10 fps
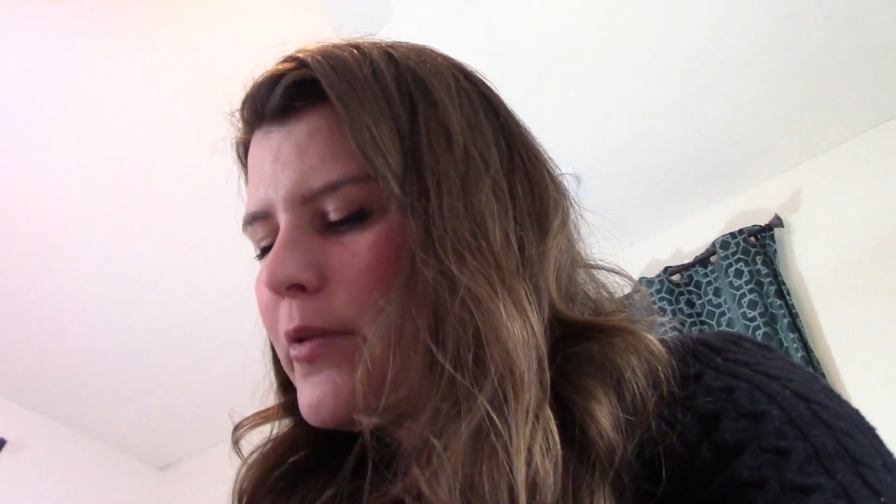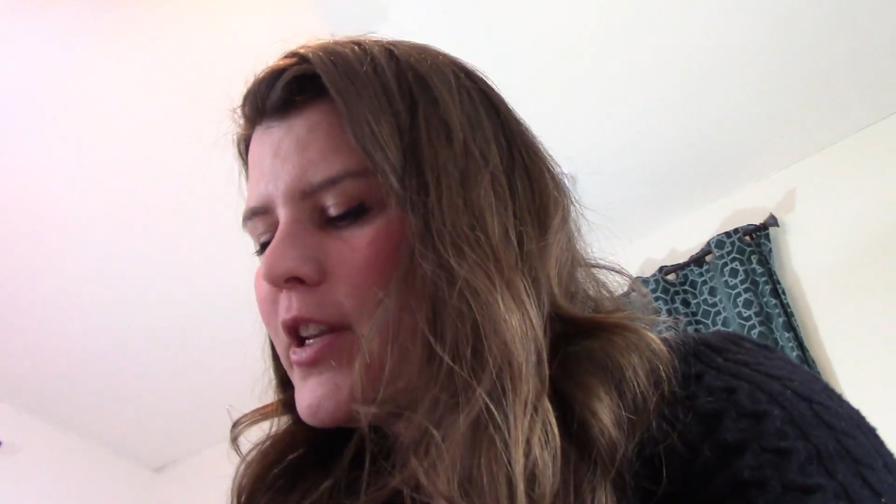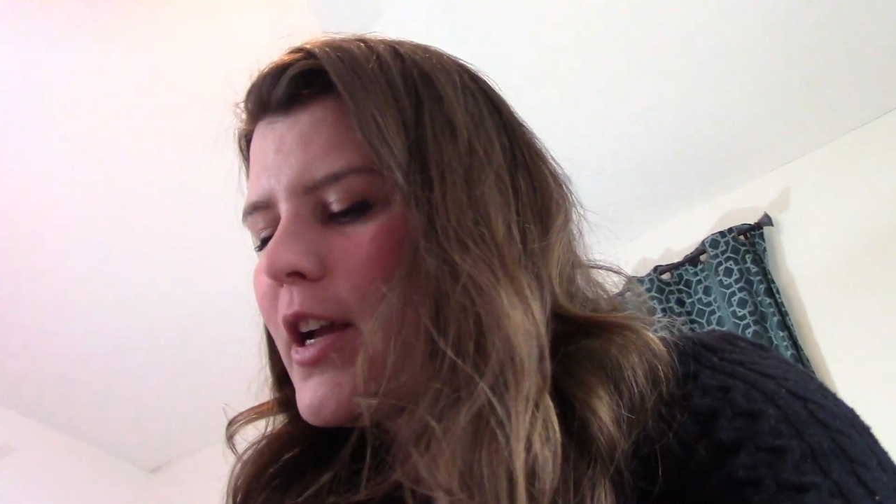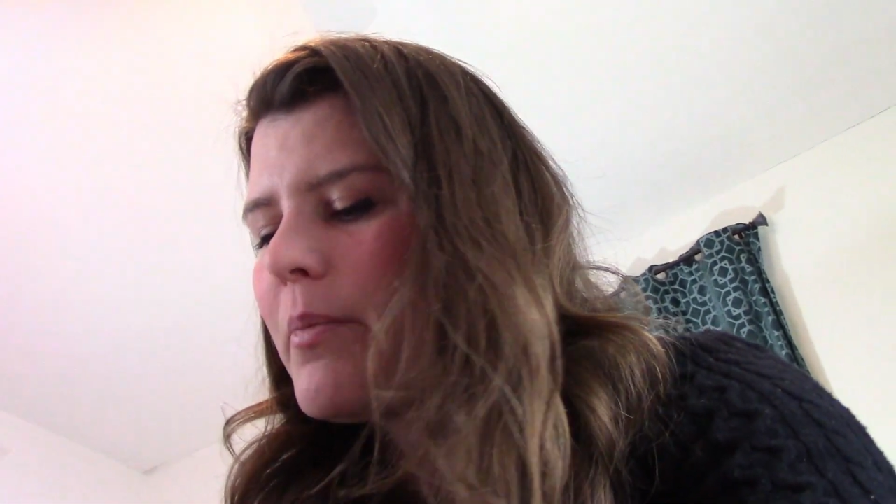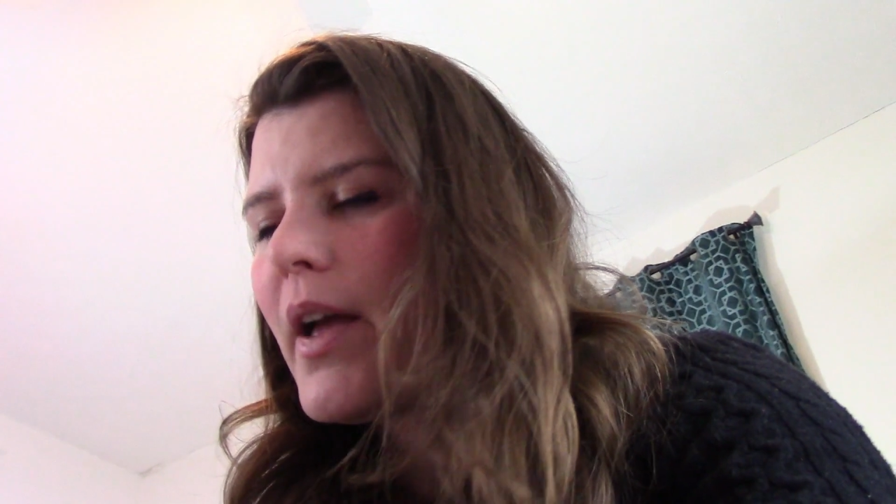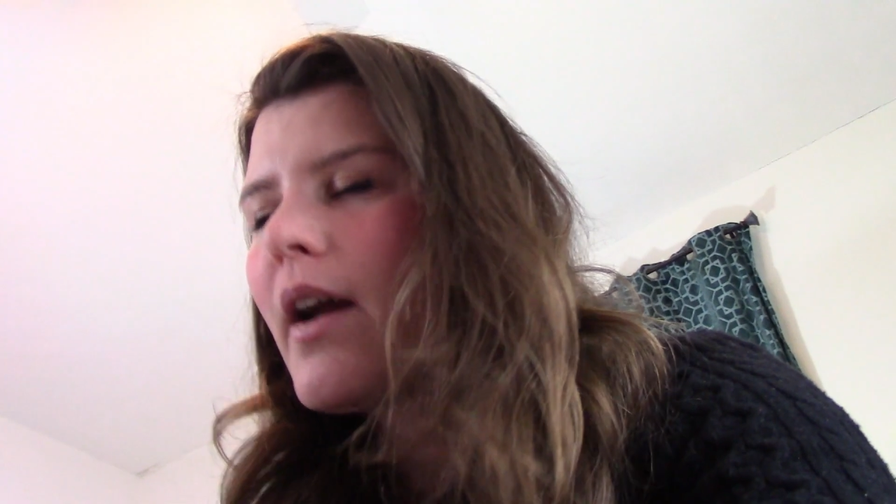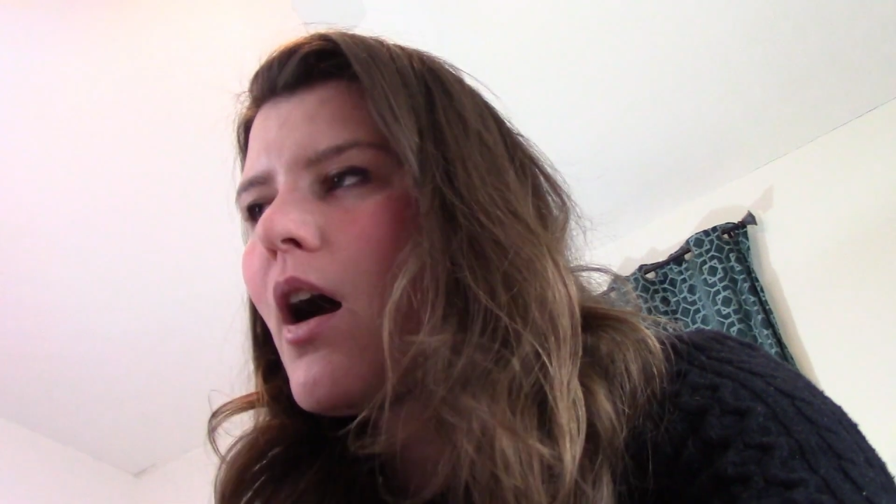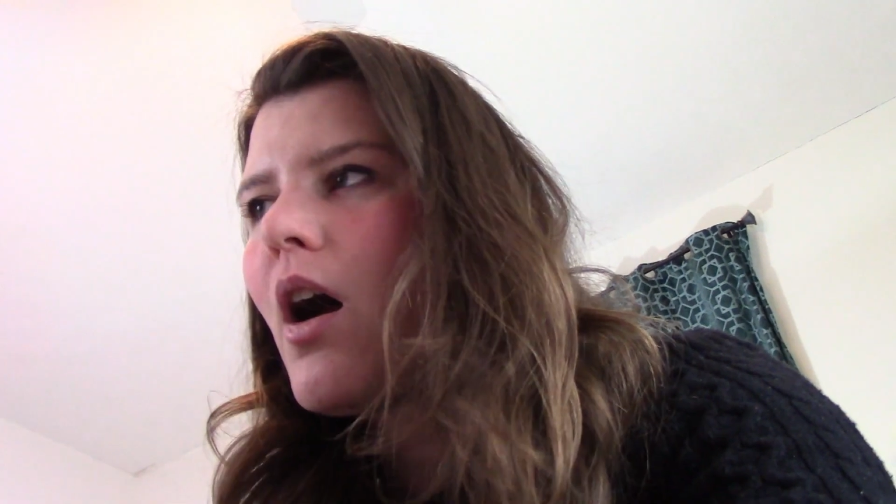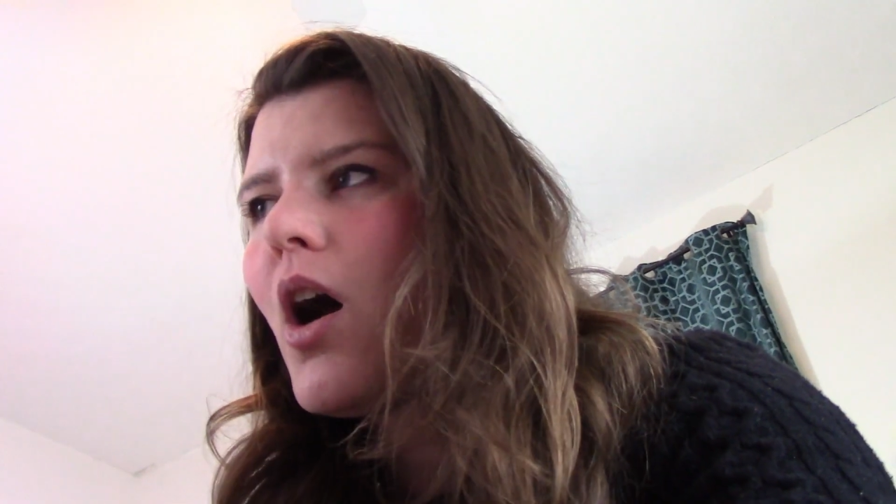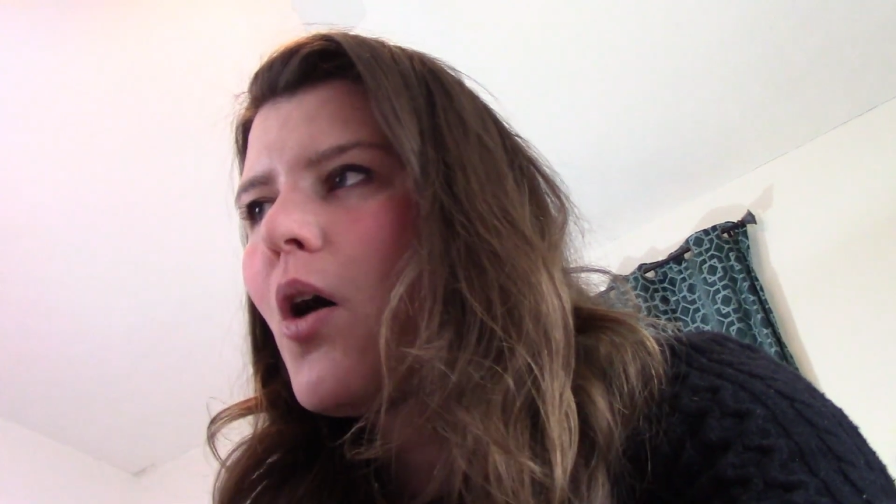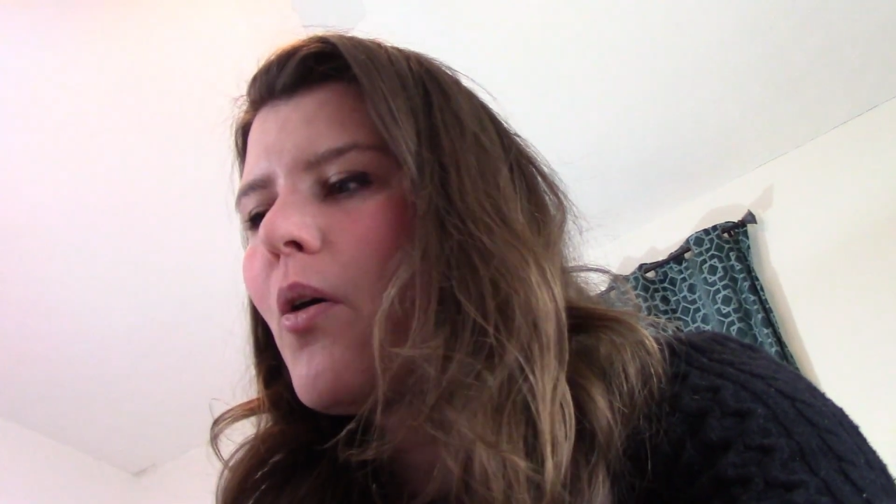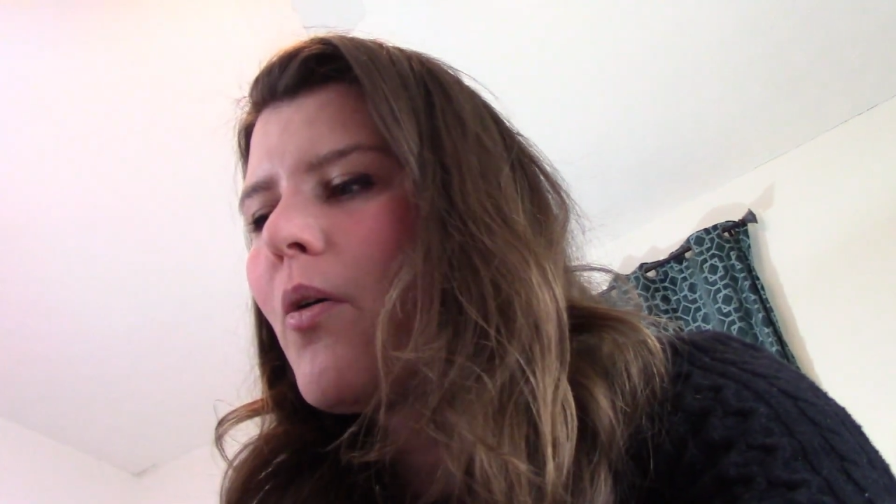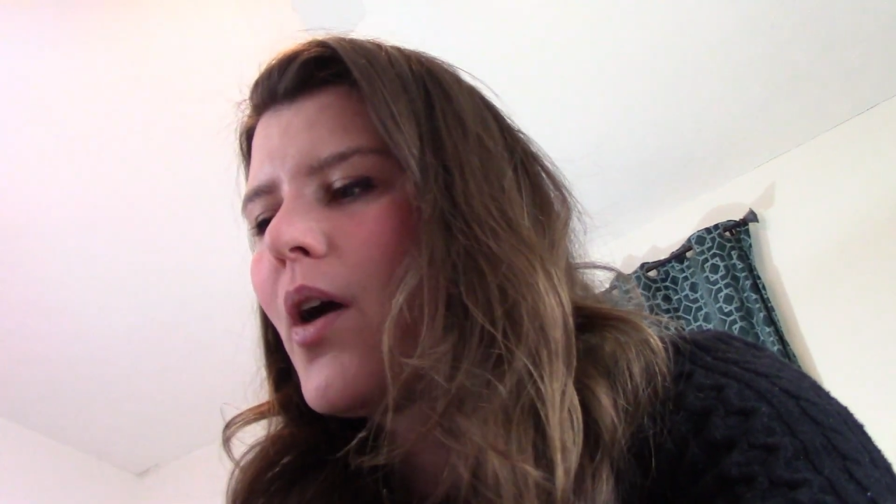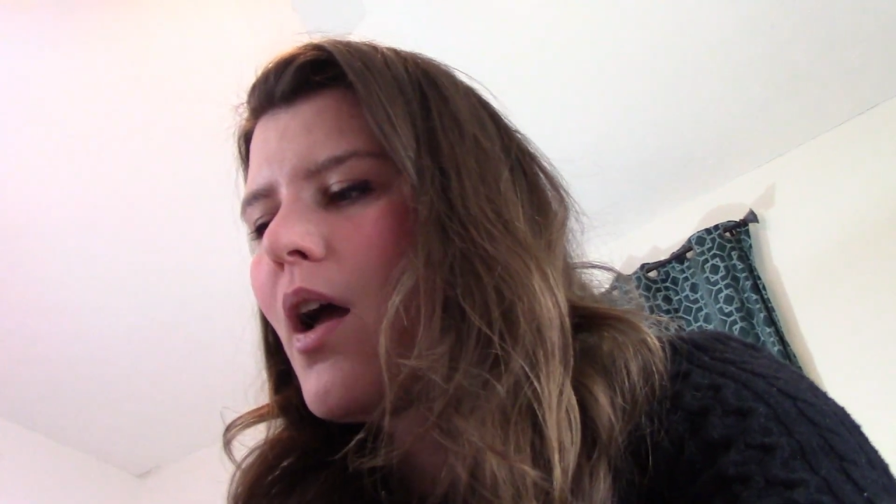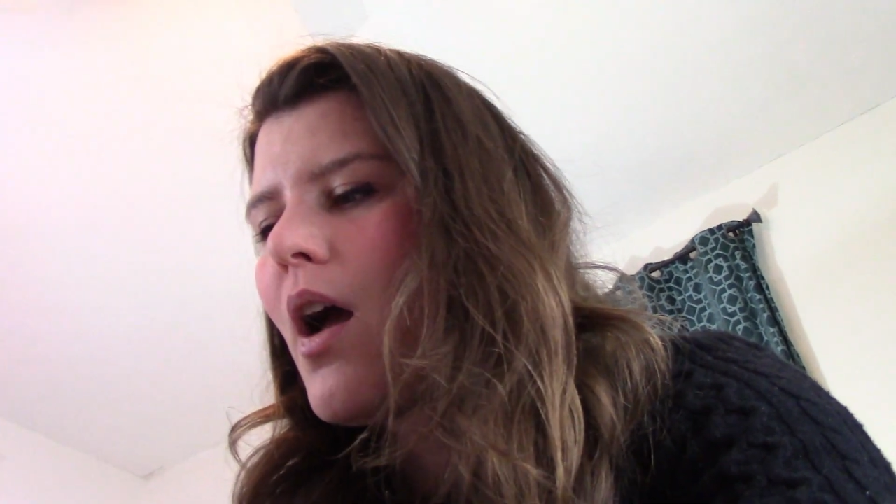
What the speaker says: reading, I'm like, oh,